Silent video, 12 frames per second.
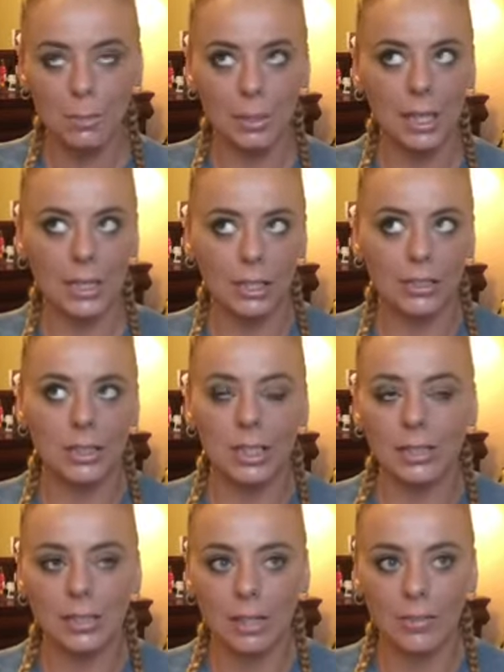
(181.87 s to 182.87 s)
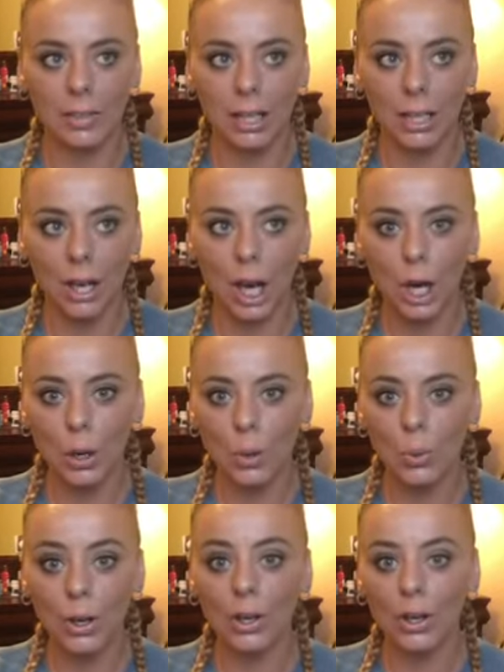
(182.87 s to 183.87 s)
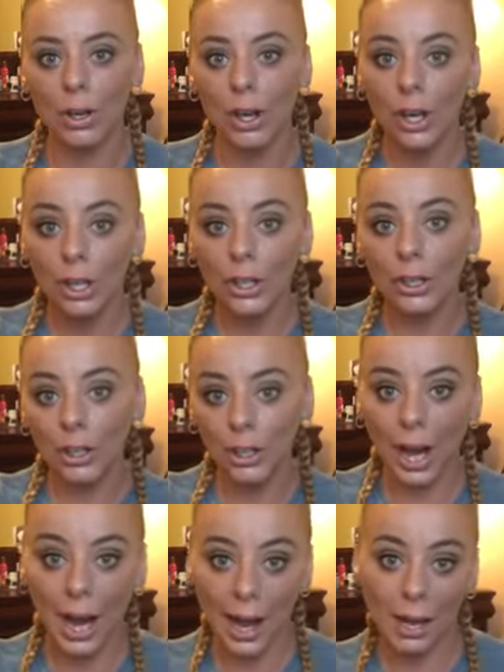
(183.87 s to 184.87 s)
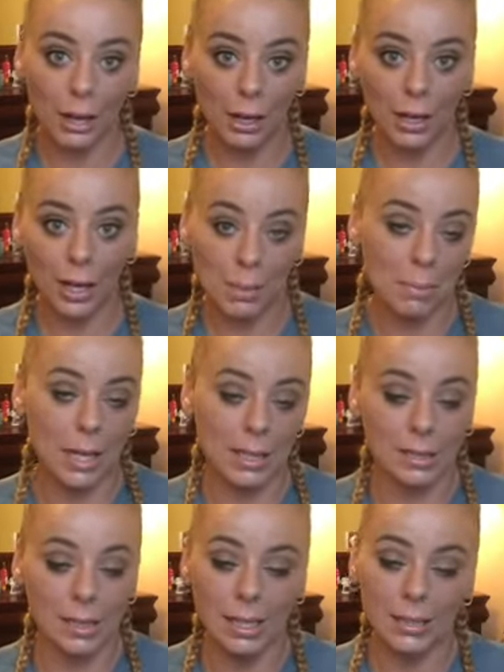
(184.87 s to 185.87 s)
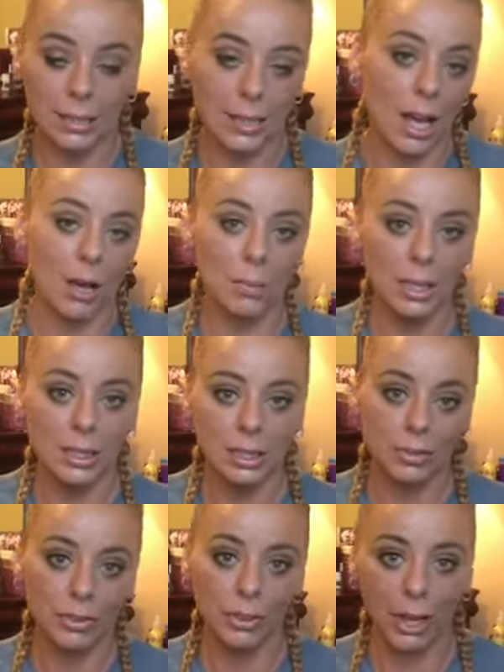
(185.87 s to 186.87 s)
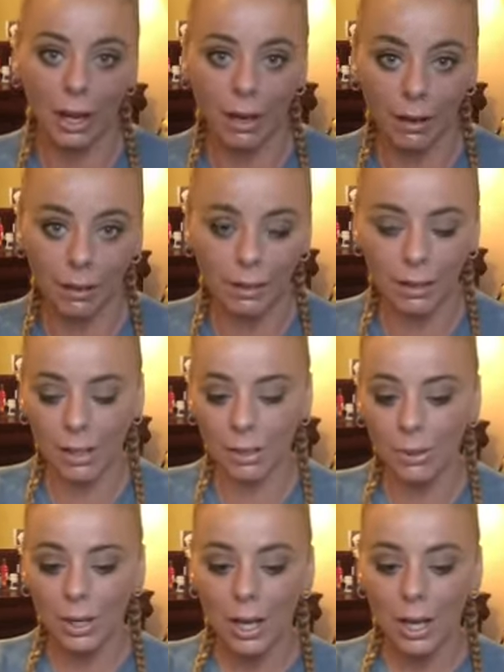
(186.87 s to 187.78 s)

but then they'll say stuff like, oh, well, your hair, it makes sense now because of your hair, you know.